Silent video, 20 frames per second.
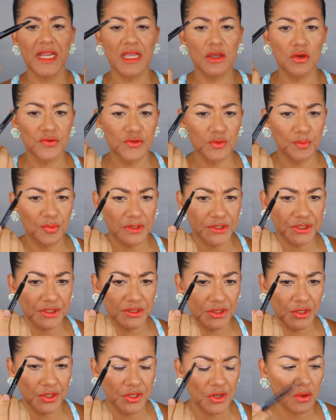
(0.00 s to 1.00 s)
and you're supposed
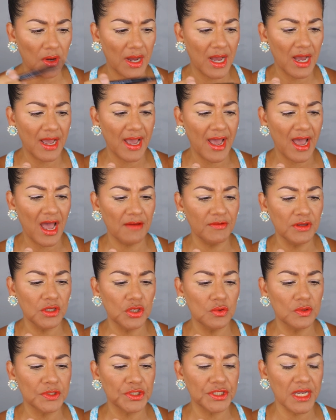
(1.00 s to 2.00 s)
to, you know, I haven't
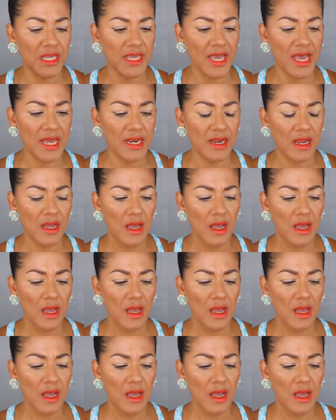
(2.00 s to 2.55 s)
used it yet,